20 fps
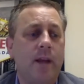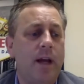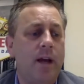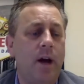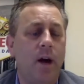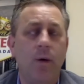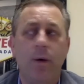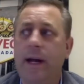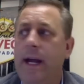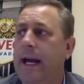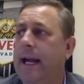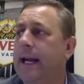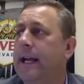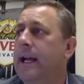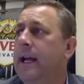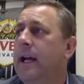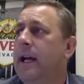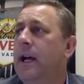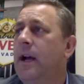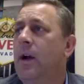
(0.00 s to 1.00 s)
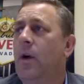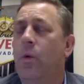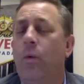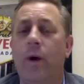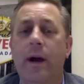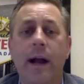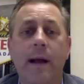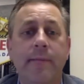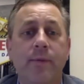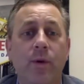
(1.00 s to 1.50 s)
Okay,
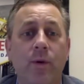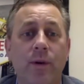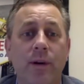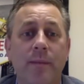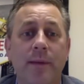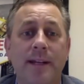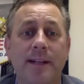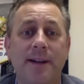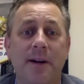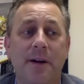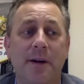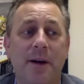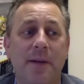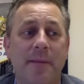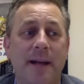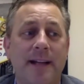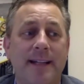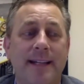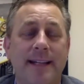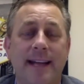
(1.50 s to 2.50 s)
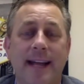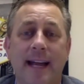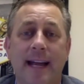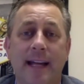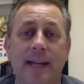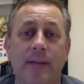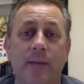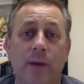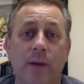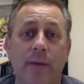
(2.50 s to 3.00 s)
what I'm going to be talking about today
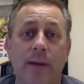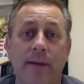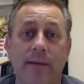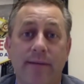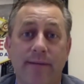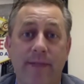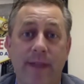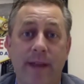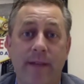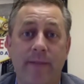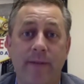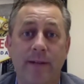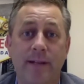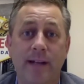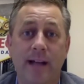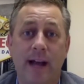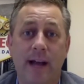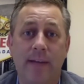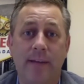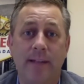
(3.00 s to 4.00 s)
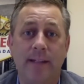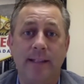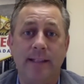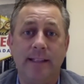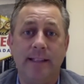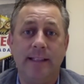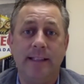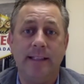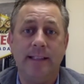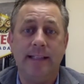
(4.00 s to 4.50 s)
is one of my favorite
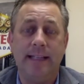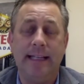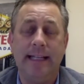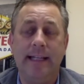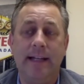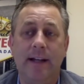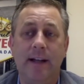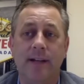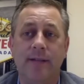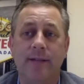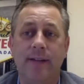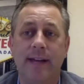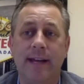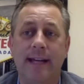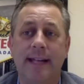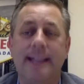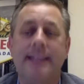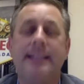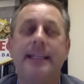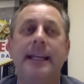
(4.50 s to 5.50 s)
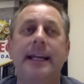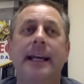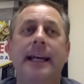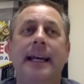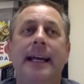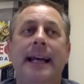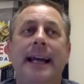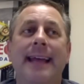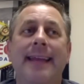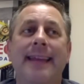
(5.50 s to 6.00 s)
topics in Las Vegas,
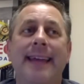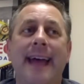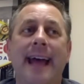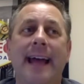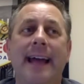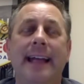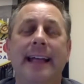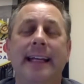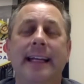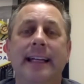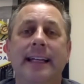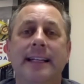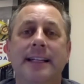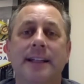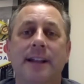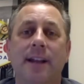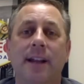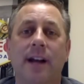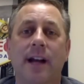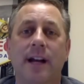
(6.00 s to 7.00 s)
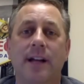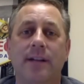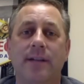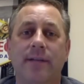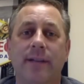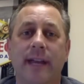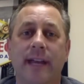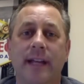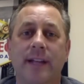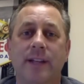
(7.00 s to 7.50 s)
and that is Las
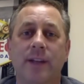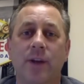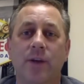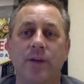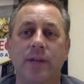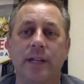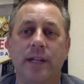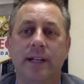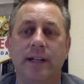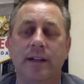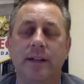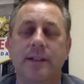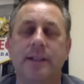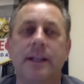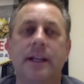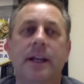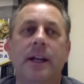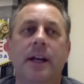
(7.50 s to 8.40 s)
Vegas hotels.